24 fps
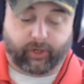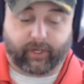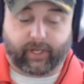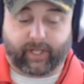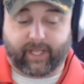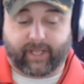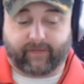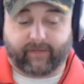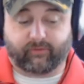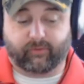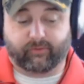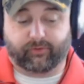I
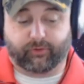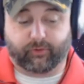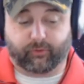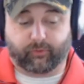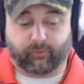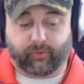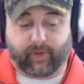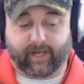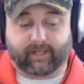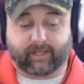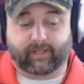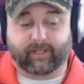haven't
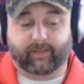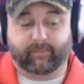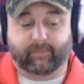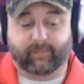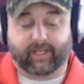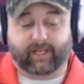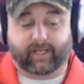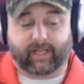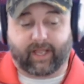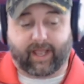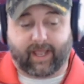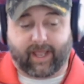directly
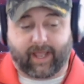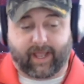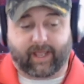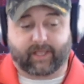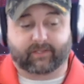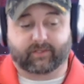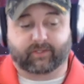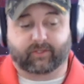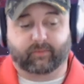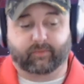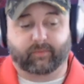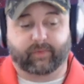been
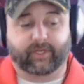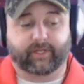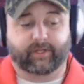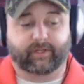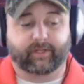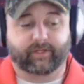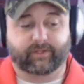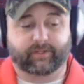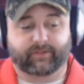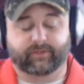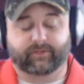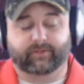asked, but
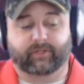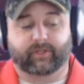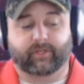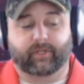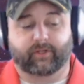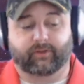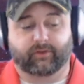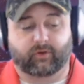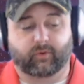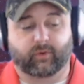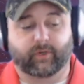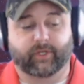this is
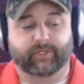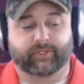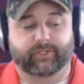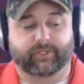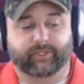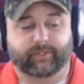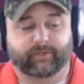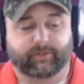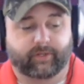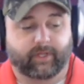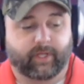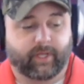another
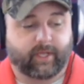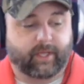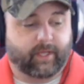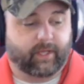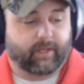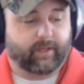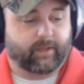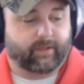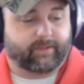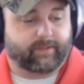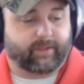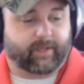question
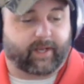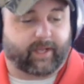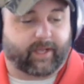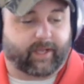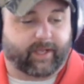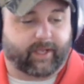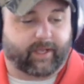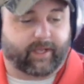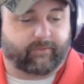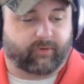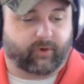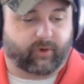that I
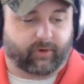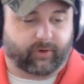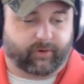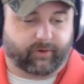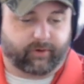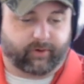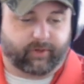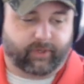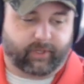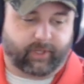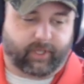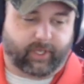have heard.